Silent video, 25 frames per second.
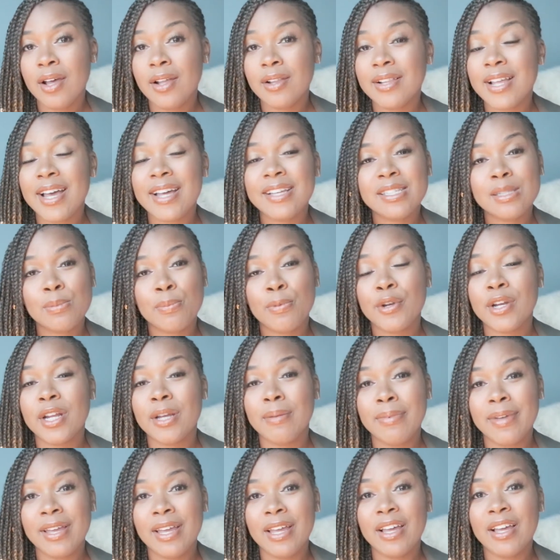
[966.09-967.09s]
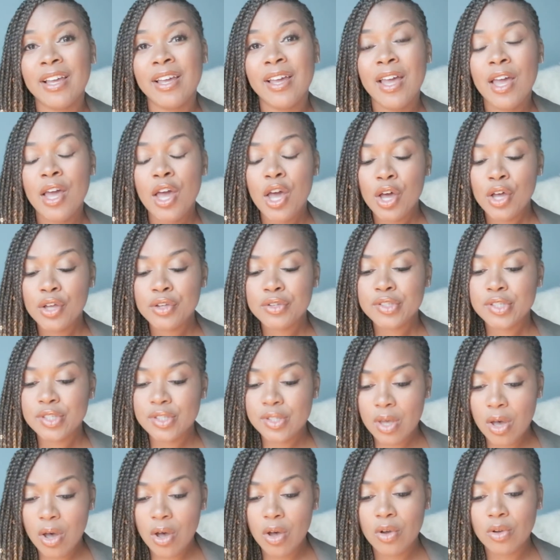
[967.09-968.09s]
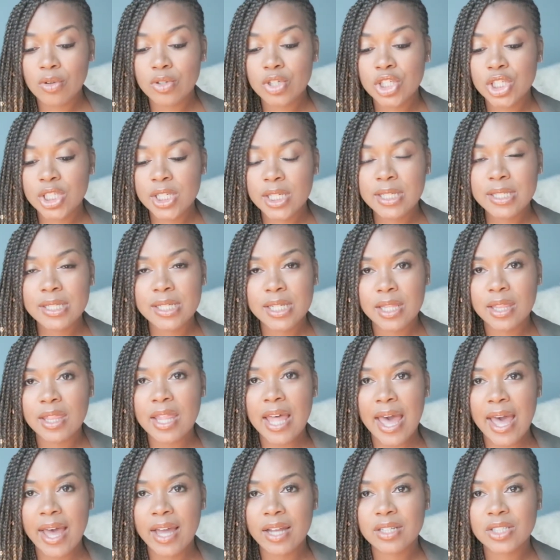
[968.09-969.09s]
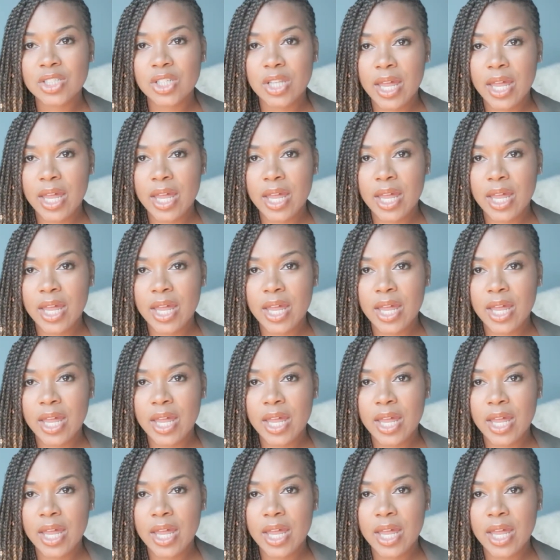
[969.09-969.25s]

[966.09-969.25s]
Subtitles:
That's pretty big. So she did that.